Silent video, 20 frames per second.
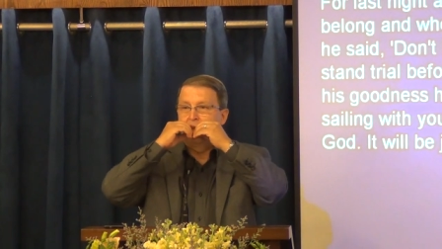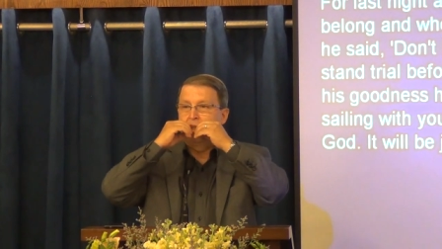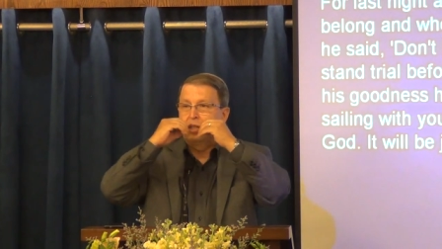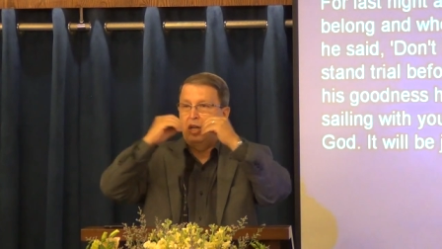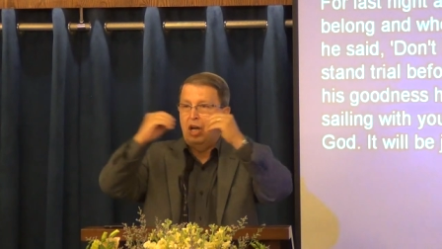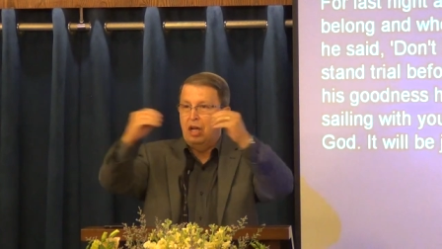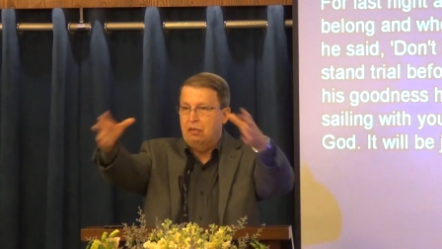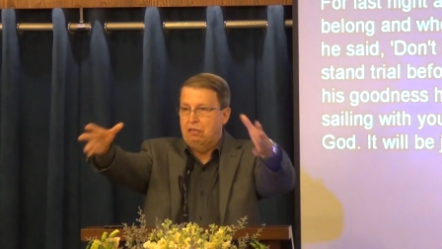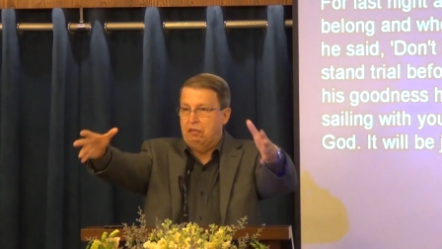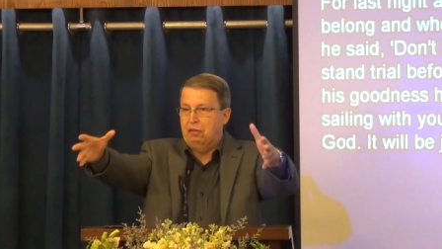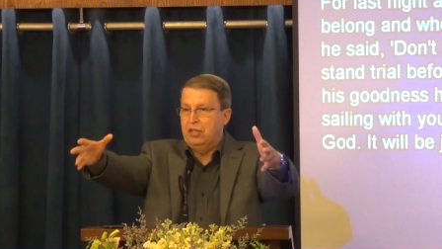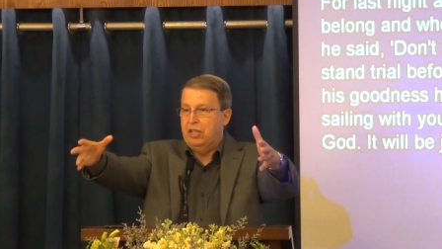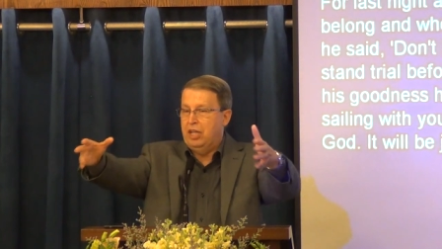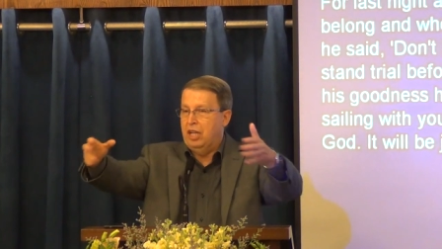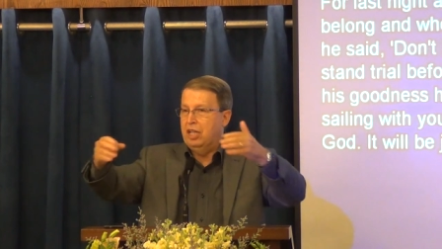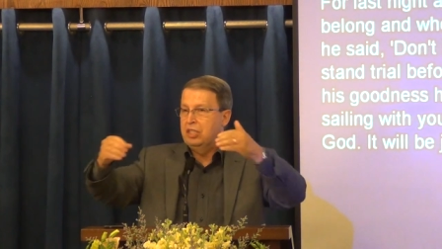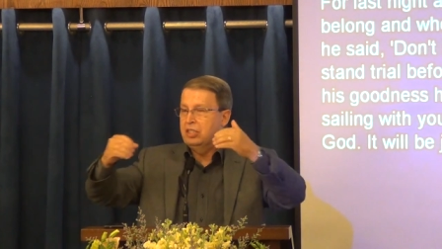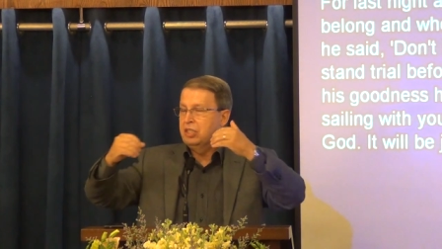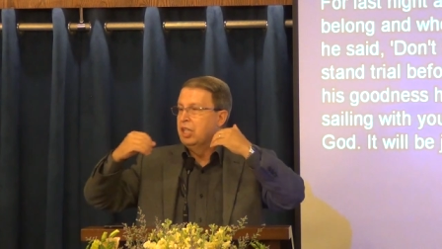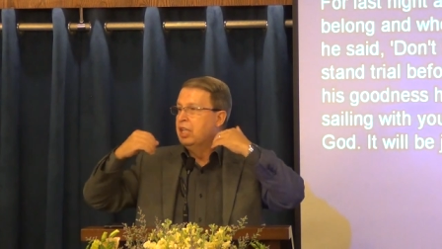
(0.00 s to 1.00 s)

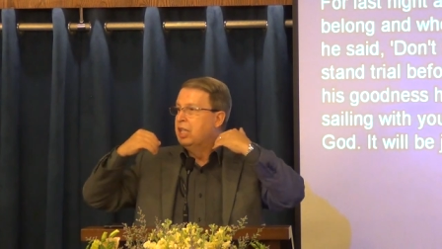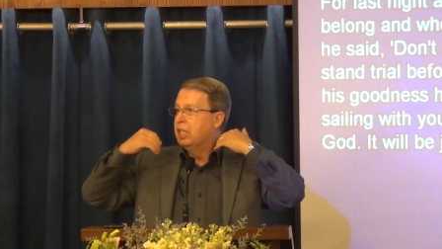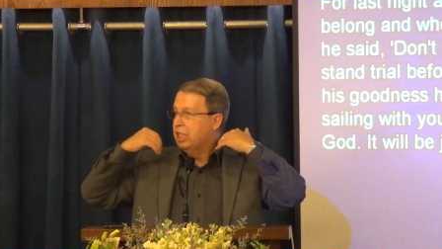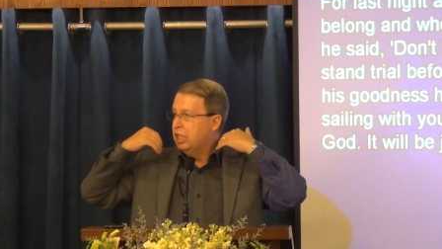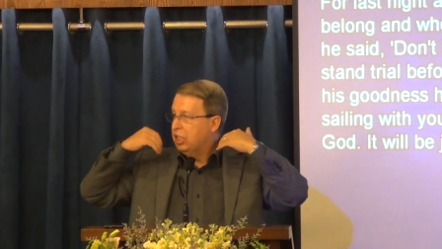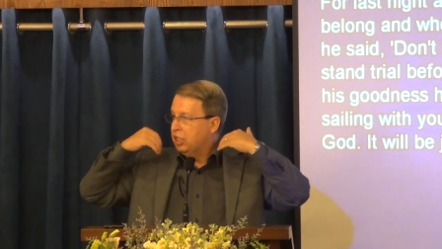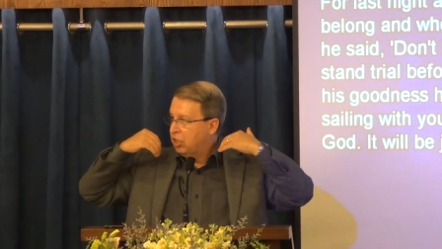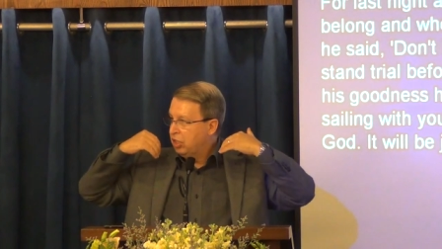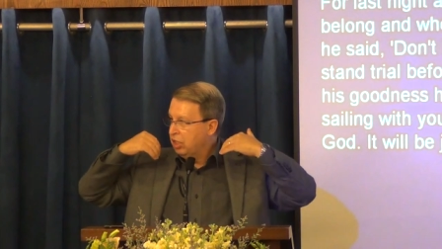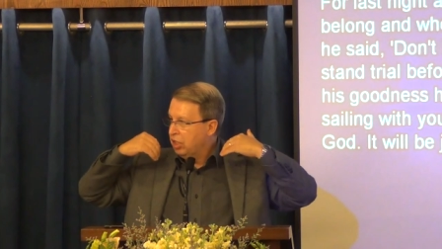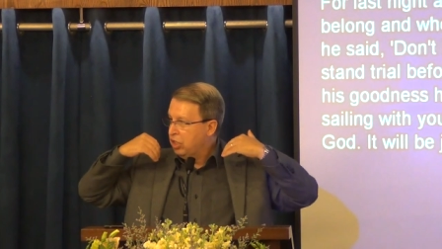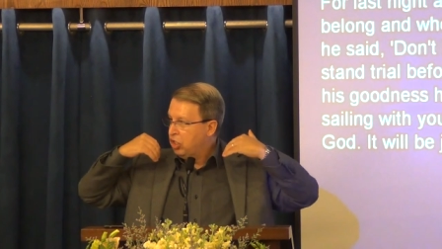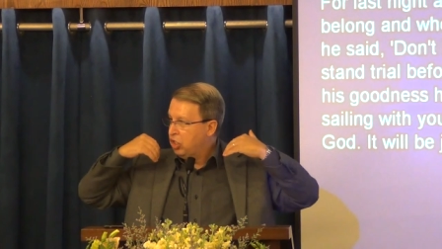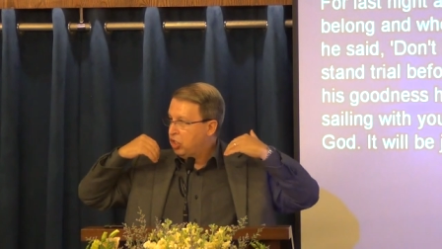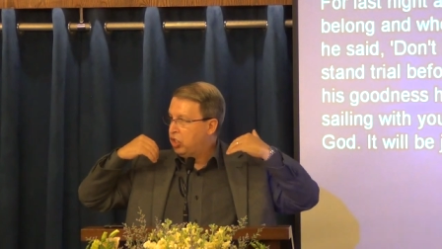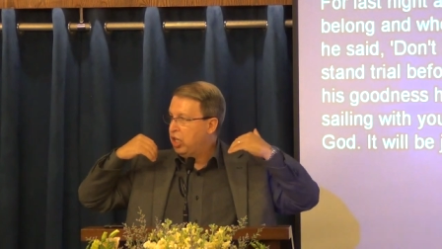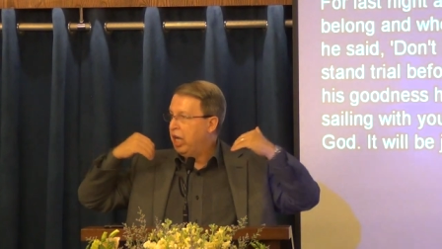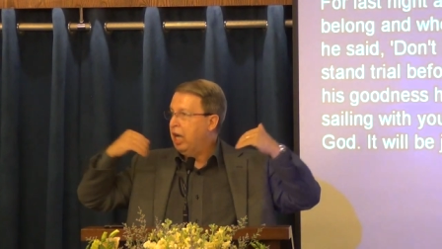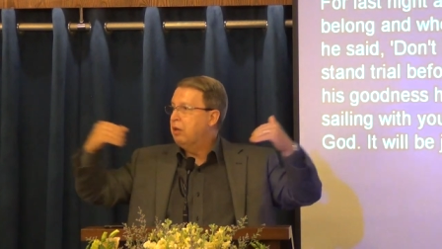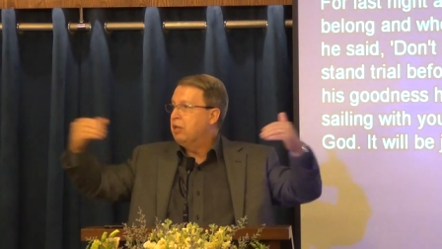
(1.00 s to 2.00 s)
confidence. He
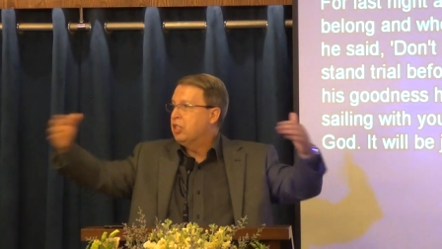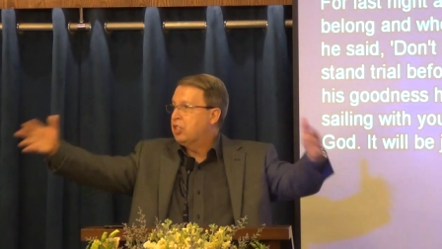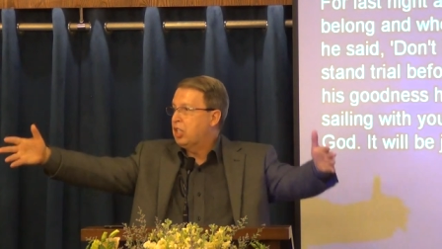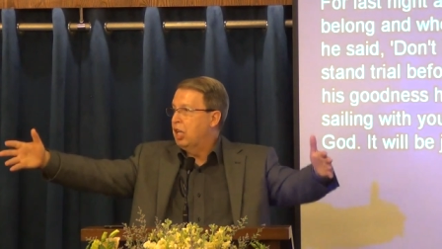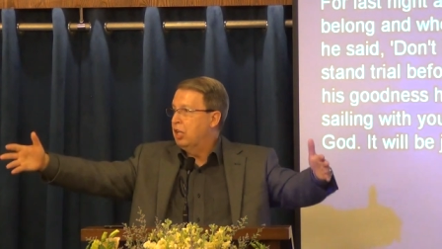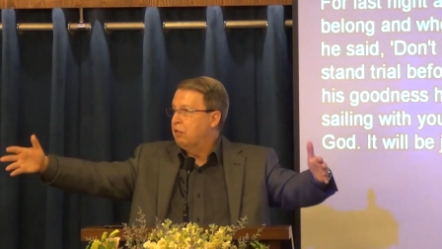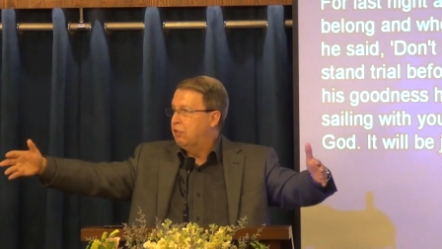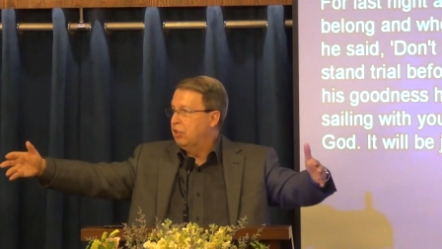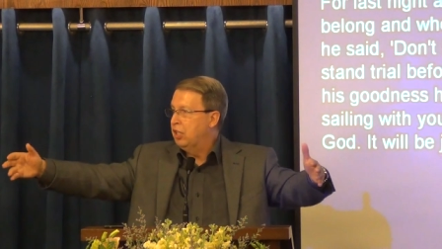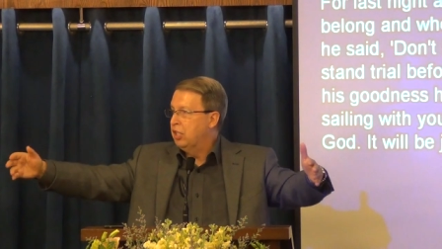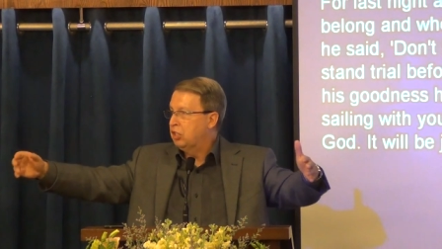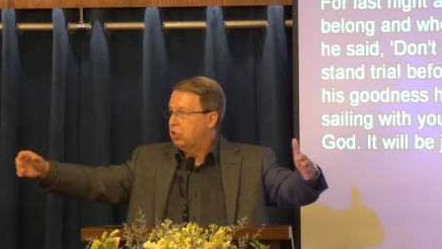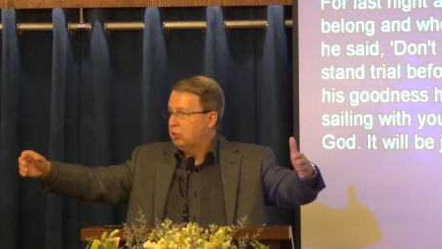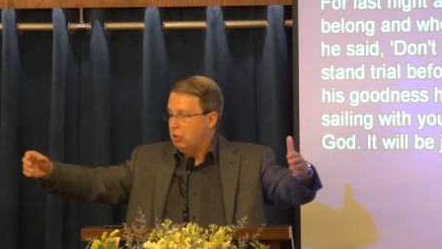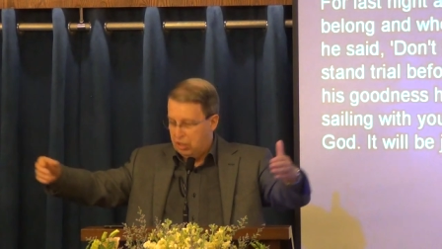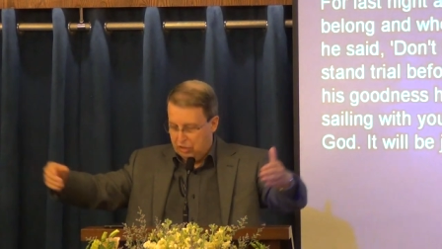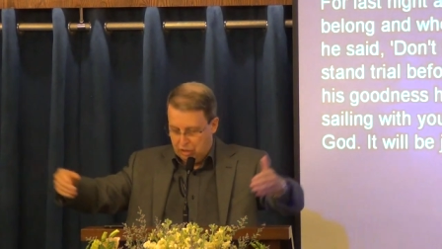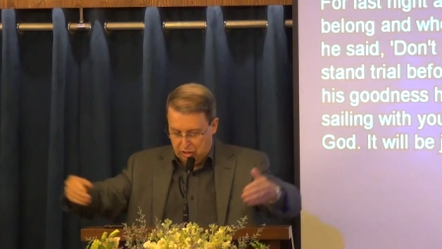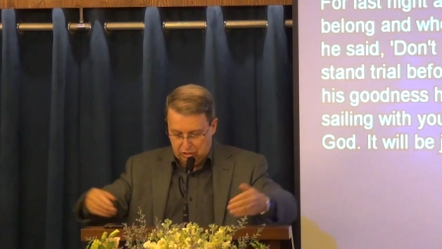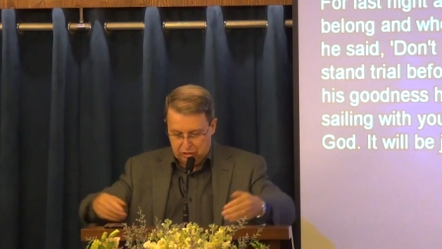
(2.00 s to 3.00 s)
shares his confidence to
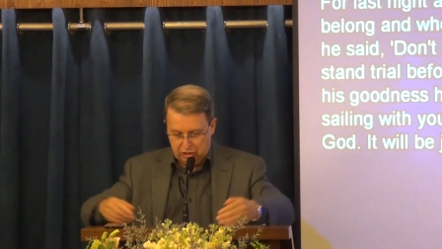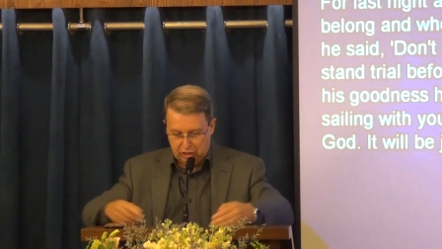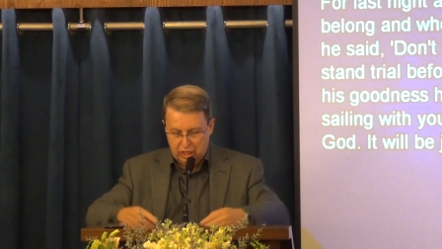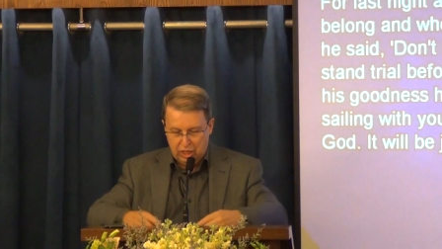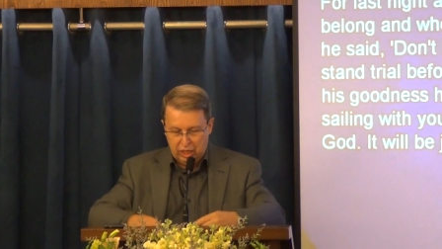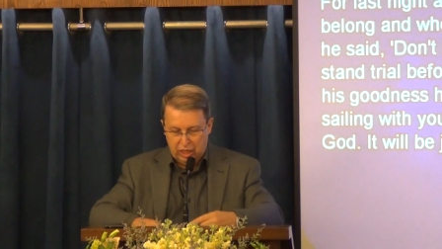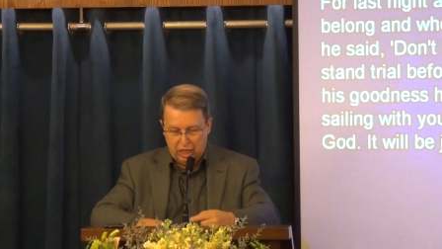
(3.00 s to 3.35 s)
others.